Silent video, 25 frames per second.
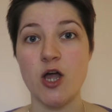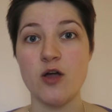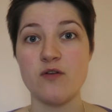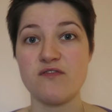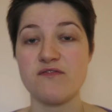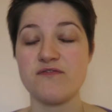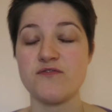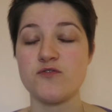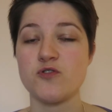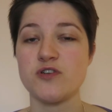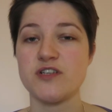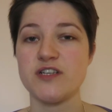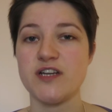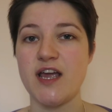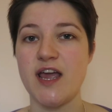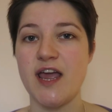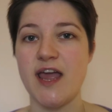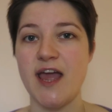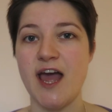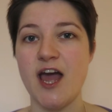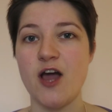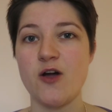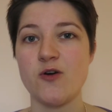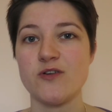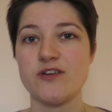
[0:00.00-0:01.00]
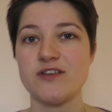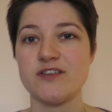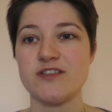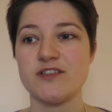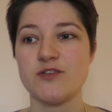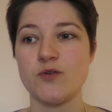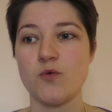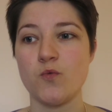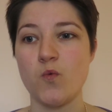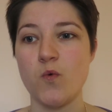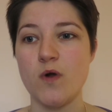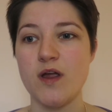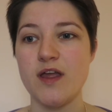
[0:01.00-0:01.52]
over 48
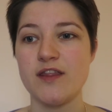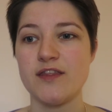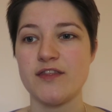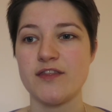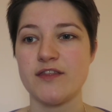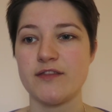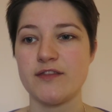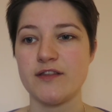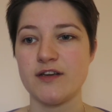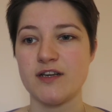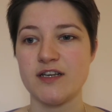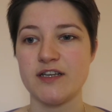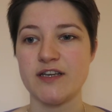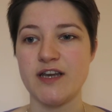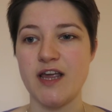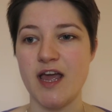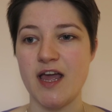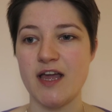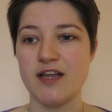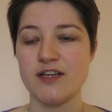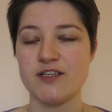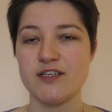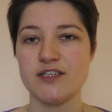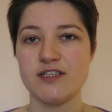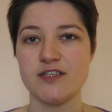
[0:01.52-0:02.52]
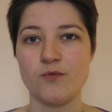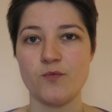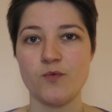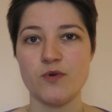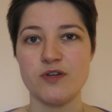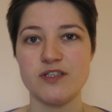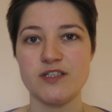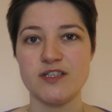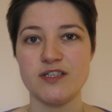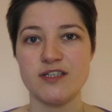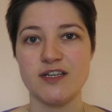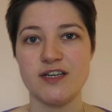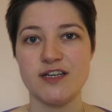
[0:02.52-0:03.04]
hours with the cadets
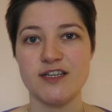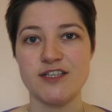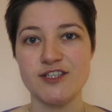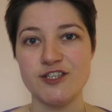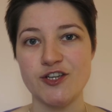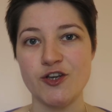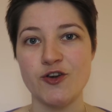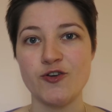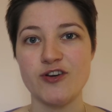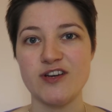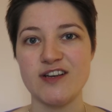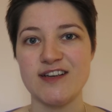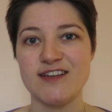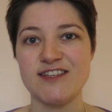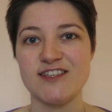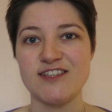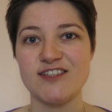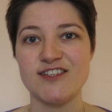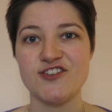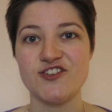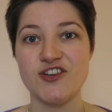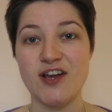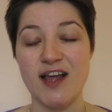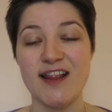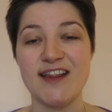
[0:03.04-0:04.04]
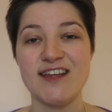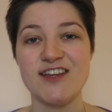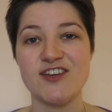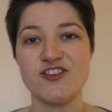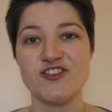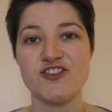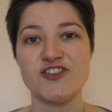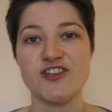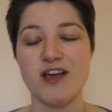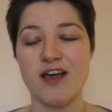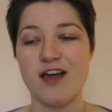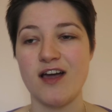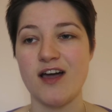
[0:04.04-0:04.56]
was a serious
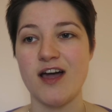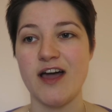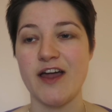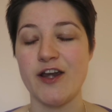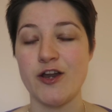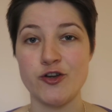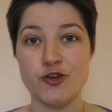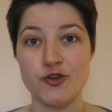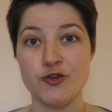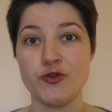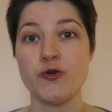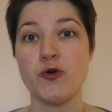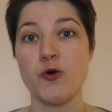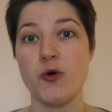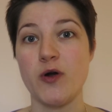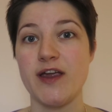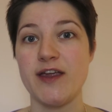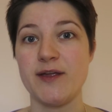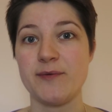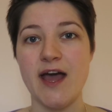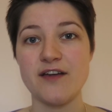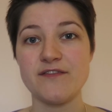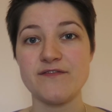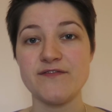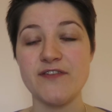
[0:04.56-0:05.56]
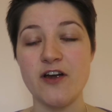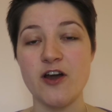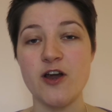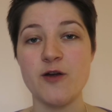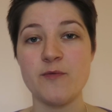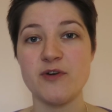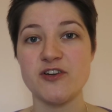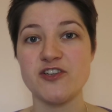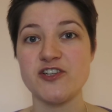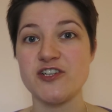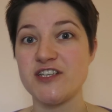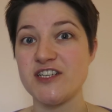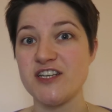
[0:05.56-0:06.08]
challenge and a joy, and very
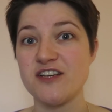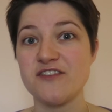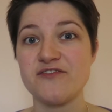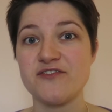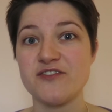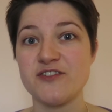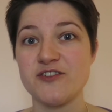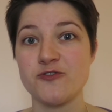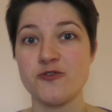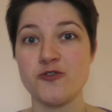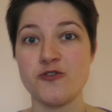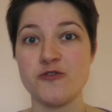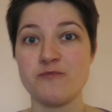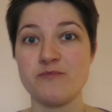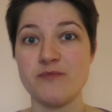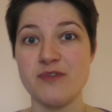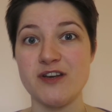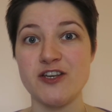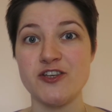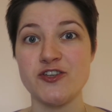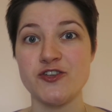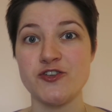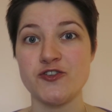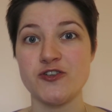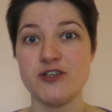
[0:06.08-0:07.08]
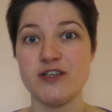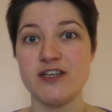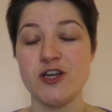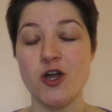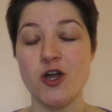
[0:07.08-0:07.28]
much a different sort of ministry